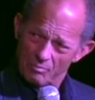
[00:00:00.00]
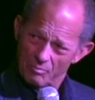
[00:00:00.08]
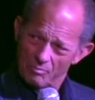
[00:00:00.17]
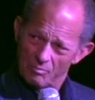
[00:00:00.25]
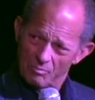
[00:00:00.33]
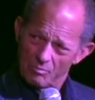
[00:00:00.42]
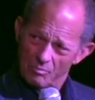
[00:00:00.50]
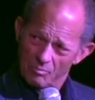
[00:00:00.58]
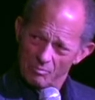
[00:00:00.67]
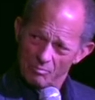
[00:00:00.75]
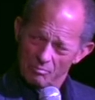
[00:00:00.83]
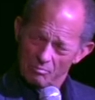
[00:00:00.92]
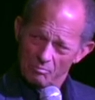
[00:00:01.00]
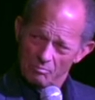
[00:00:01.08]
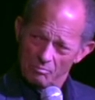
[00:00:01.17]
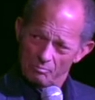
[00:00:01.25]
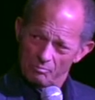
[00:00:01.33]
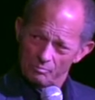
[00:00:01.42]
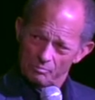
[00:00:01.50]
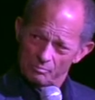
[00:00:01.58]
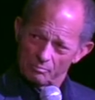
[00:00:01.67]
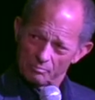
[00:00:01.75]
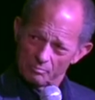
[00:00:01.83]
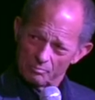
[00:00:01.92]

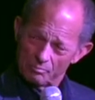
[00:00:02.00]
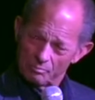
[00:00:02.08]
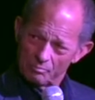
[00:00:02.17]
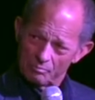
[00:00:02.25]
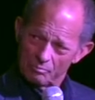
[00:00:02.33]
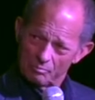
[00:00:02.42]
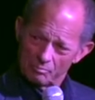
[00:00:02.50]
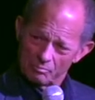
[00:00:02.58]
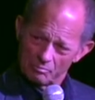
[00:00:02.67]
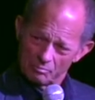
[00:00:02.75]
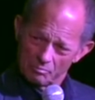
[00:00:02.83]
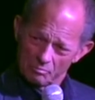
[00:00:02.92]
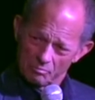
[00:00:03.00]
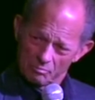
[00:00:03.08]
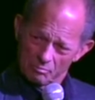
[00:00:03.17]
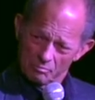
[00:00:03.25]
(silent)